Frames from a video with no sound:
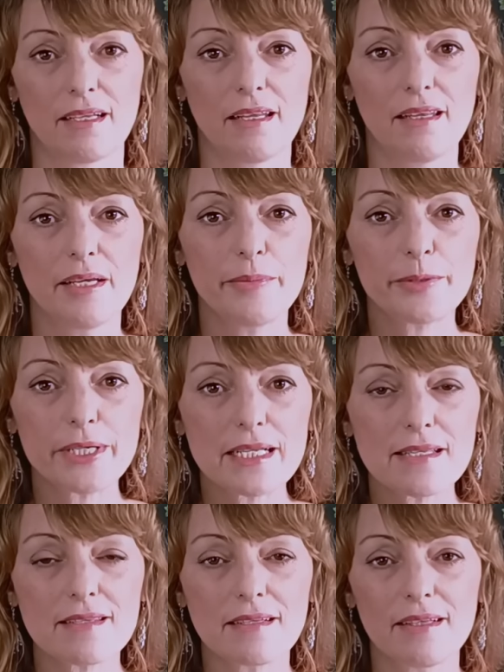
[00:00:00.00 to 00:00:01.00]

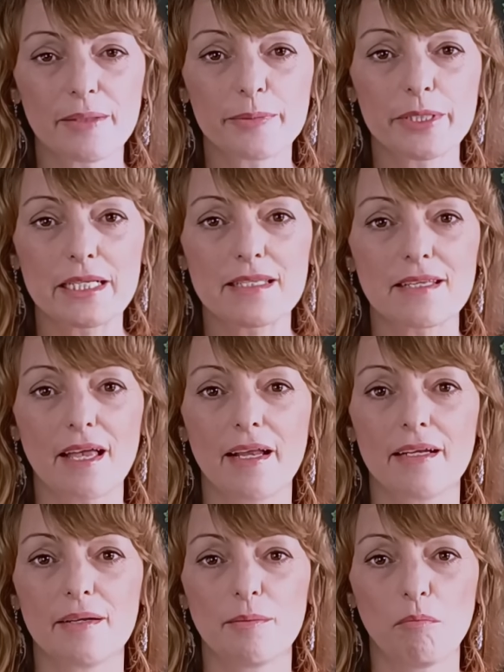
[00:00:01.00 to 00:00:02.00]
Limerence, limerence,
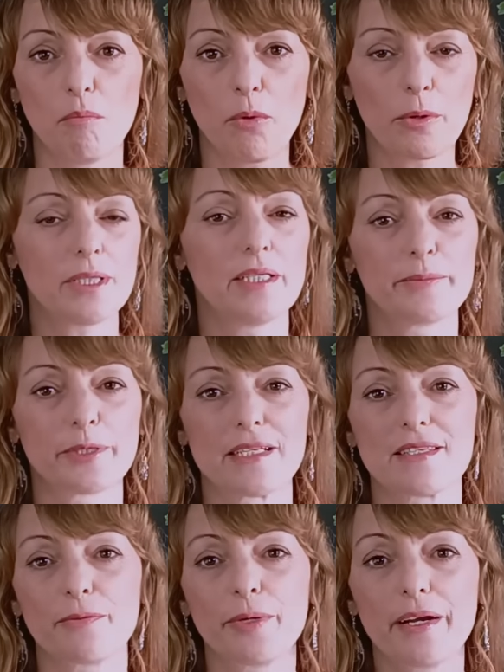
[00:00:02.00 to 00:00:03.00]
and more
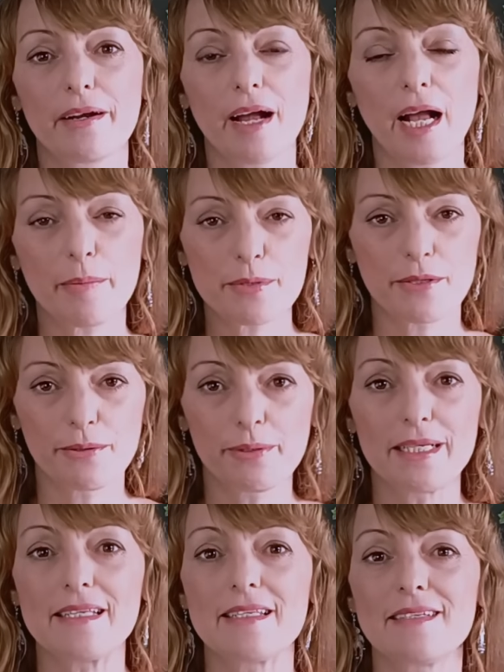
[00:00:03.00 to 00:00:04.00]
limerence. We are
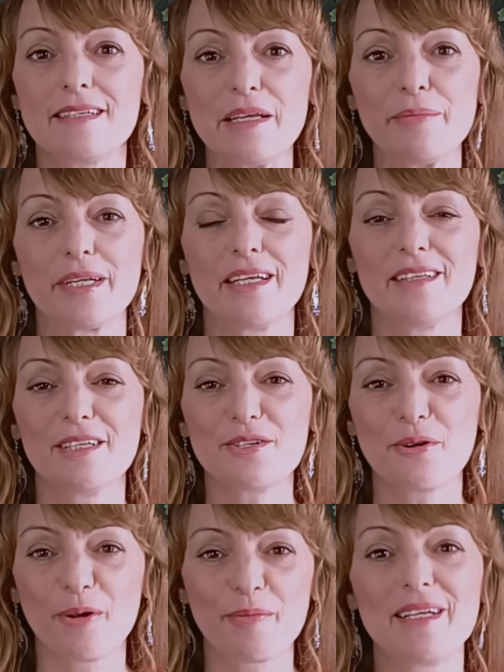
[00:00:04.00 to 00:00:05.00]
absolutely steeped in the
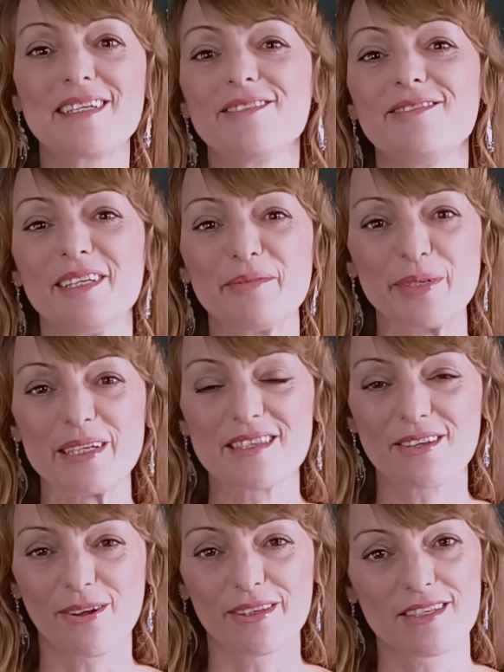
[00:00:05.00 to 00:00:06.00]
torment of
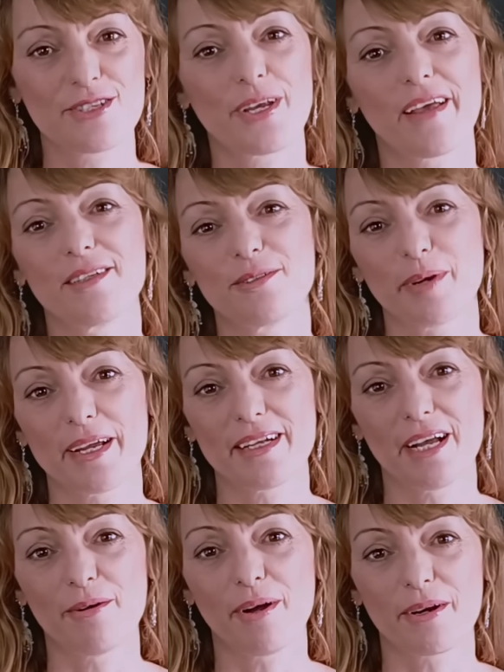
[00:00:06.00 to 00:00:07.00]
limerence on this channel right
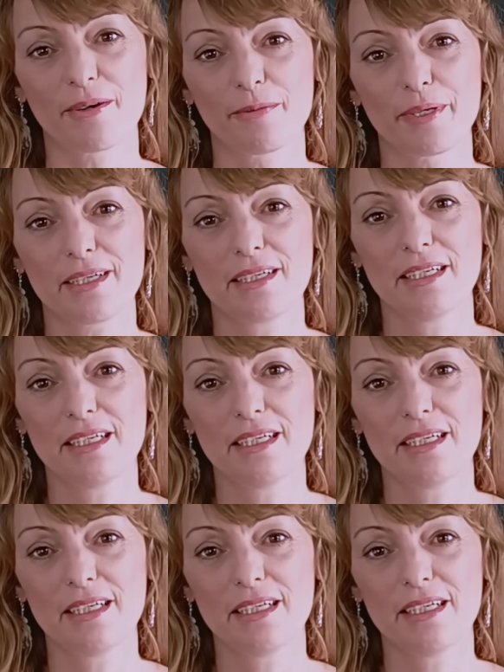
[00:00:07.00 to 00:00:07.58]
now, aren't we?